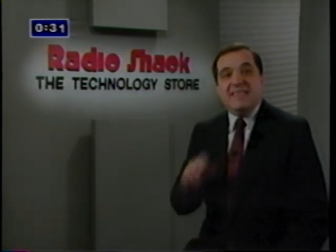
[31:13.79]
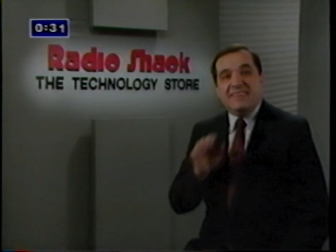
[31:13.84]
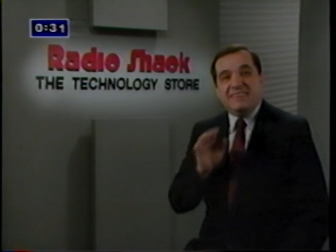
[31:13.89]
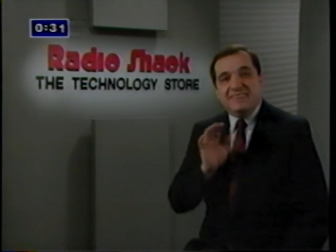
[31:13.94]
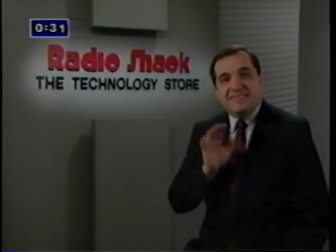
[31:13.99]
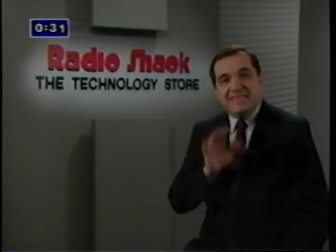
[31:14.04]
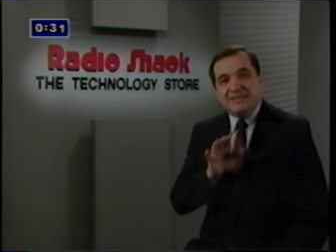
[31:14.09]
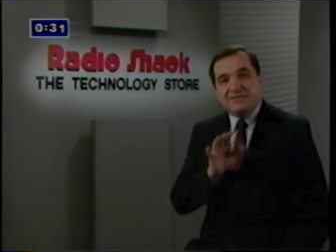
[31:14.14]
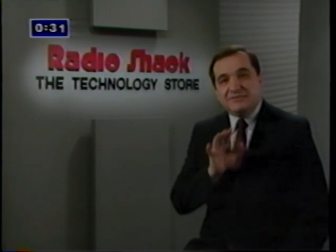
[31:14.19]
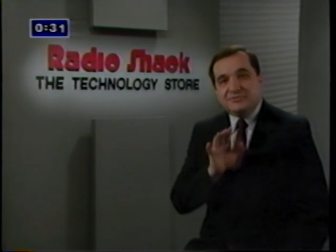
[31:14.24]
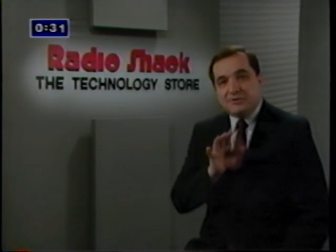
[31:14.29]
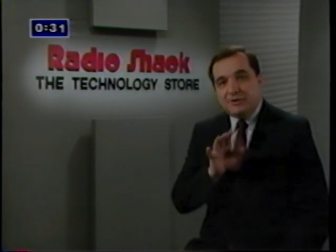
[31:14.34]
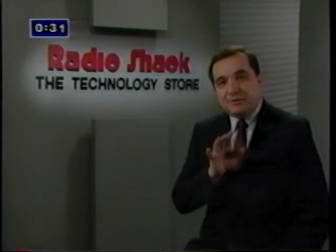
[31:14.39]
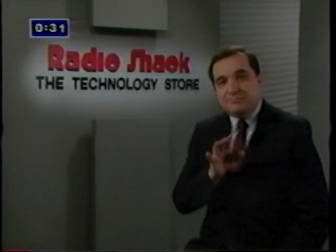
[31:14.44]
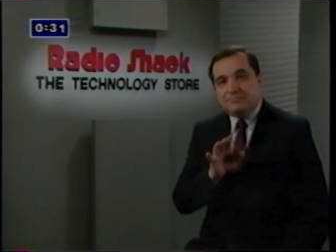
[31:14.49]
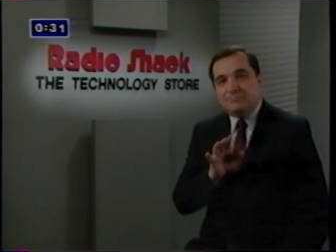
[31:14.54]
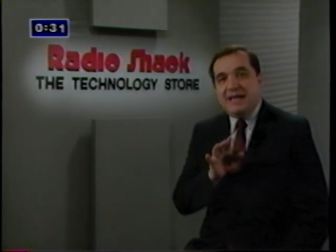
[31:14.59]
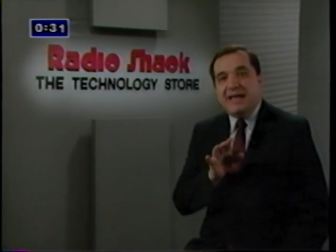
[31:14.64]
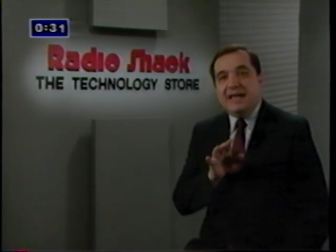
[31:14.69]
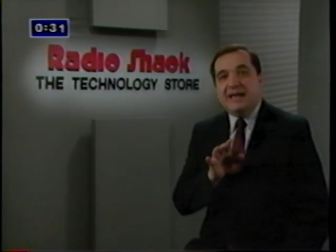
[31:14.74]
Then
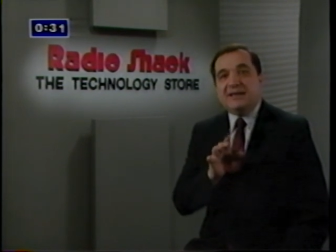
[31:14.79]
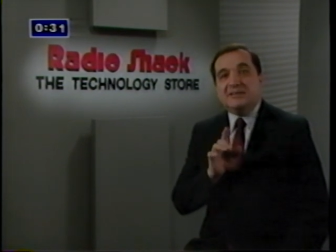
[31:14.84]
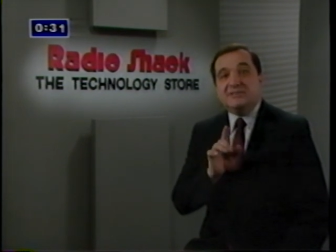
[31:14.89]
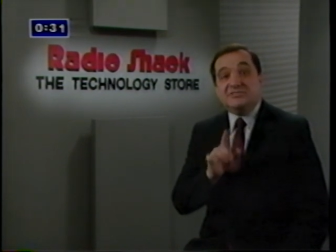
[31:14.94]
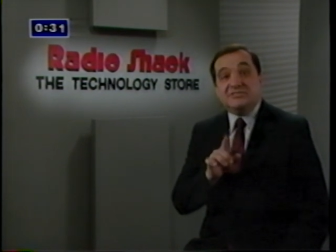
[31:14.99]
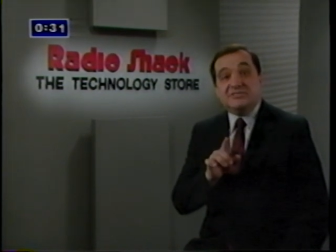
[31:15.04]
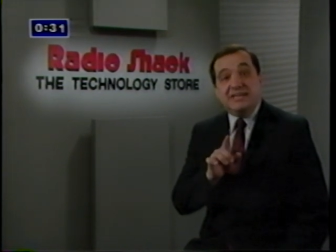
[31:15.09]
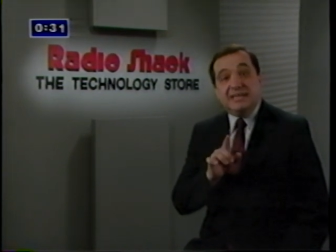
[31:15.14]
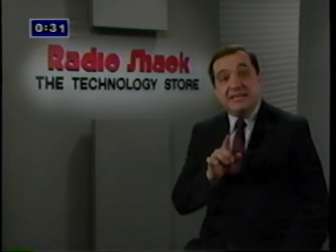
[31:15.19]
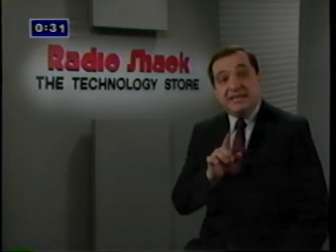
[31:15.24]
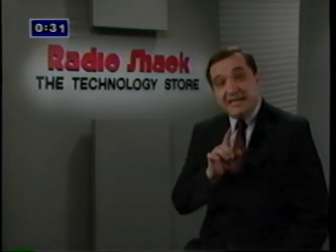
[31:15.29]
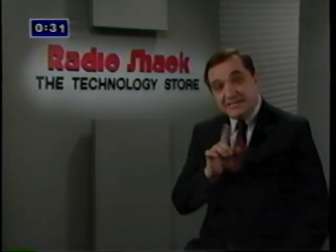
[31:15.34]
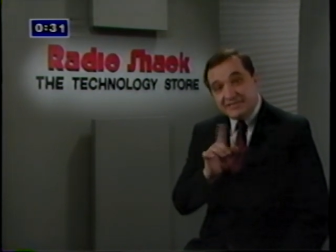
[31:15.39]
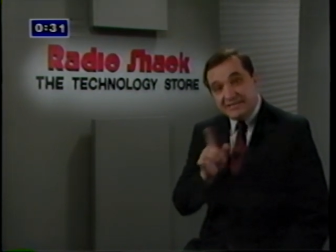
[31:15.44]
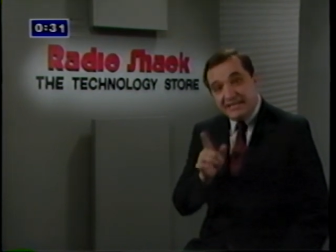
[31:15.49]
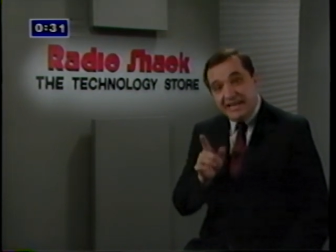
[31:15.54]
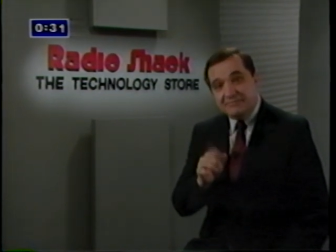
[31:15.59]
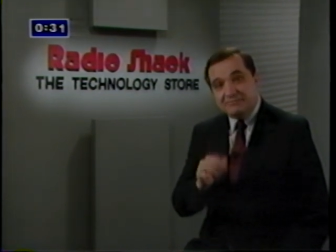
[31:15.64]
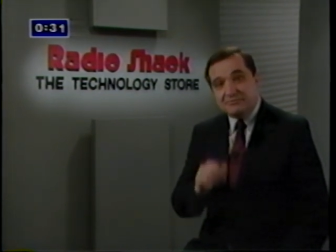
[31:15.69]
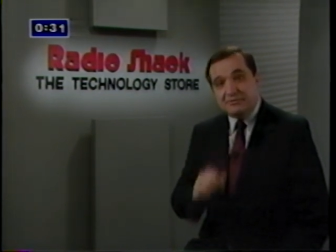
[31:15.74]
turn back and say
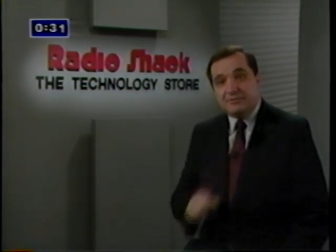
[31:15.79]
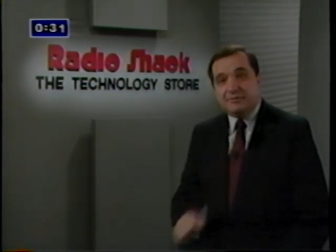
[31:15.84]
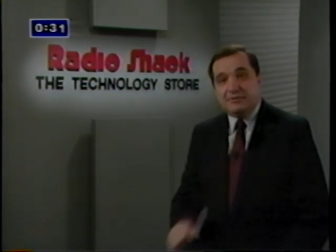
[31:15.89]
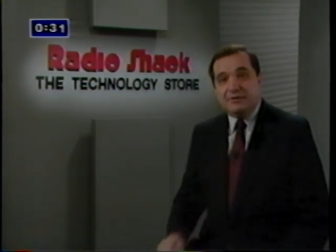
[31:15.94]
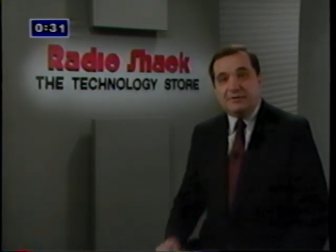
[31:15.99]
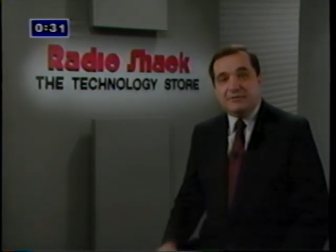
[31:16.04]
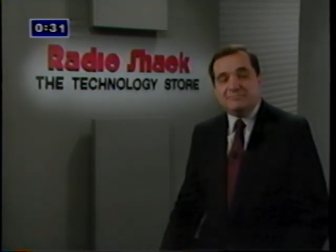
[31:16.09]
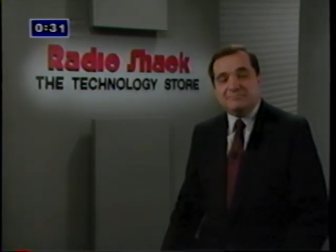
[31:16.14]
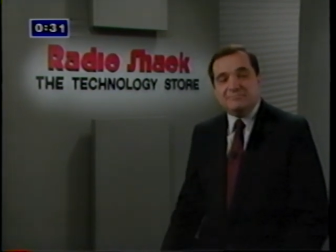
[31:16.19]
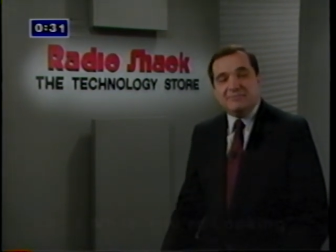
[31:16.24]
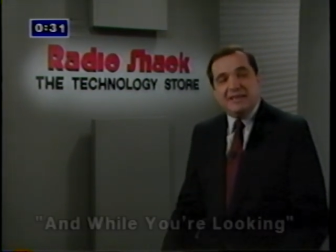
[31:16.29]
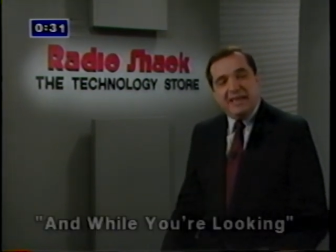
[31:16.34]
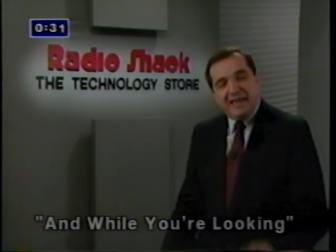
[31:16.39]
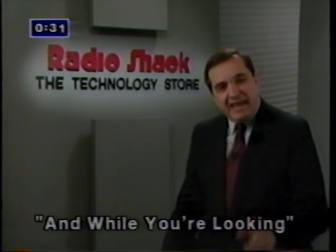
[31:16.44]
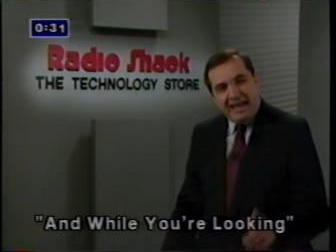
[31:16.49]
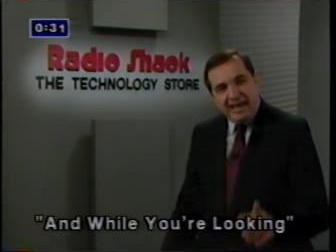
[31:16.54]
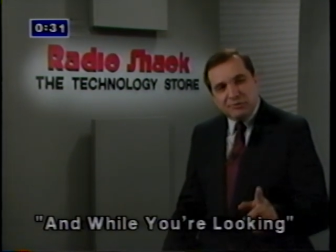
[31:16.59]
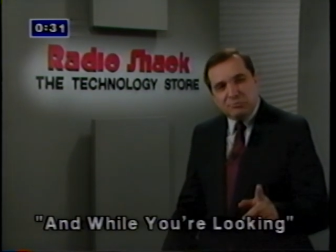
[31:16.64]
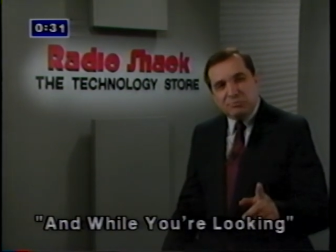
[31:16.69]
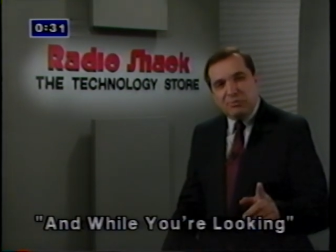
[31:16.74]
as an afterthought,
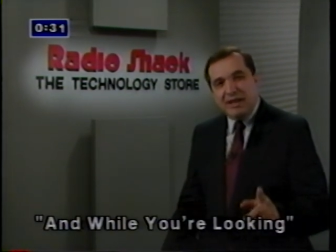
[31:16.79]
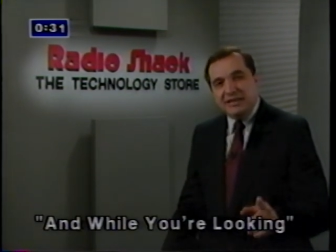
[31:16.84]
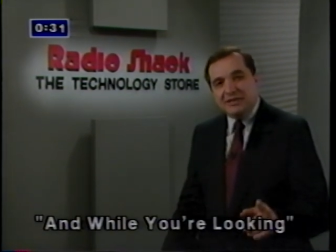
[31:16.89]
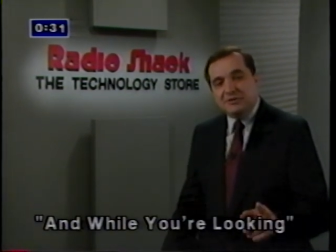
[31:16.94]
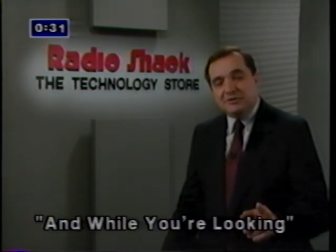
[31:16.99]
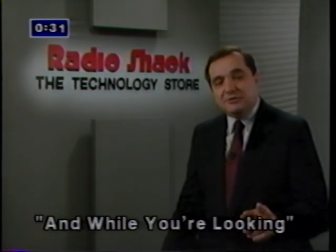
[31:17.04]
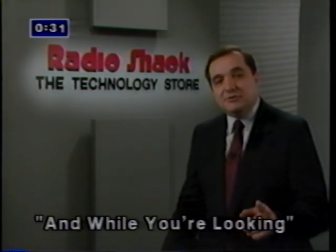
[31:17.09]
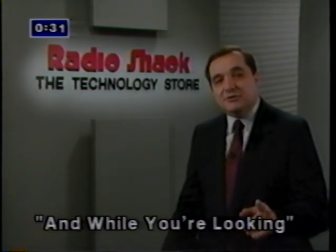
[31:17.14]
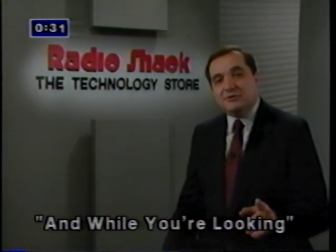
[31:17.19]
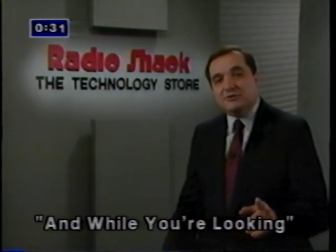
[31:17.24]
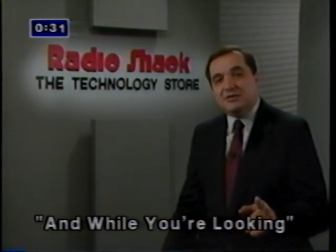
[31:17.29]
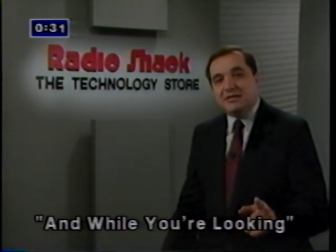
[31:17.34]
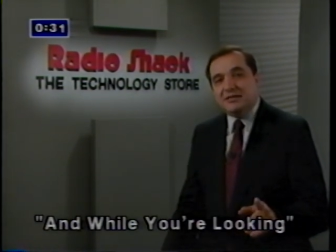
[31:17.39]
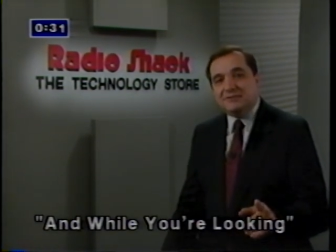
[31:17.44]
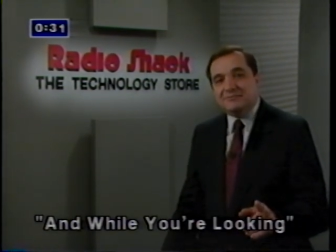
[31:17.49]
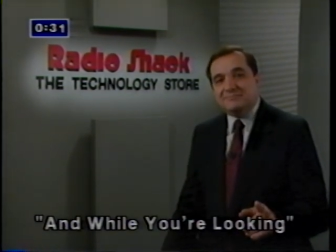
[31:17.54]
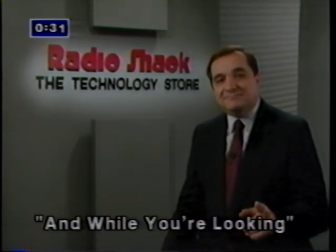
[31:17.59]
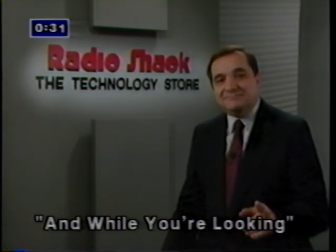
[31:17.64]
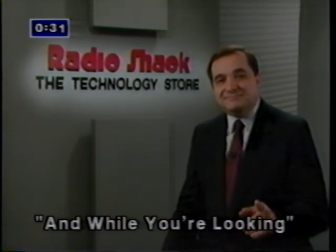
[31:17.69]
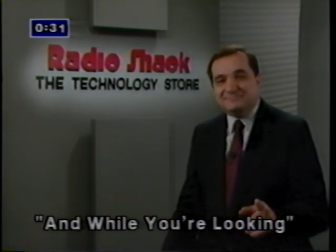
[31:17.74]
and while you're
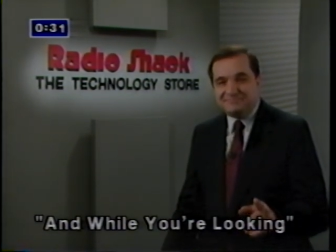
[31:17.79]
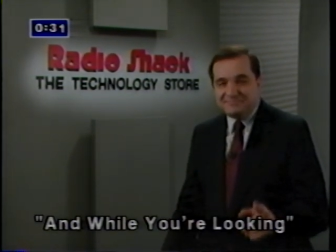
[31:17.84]
looking.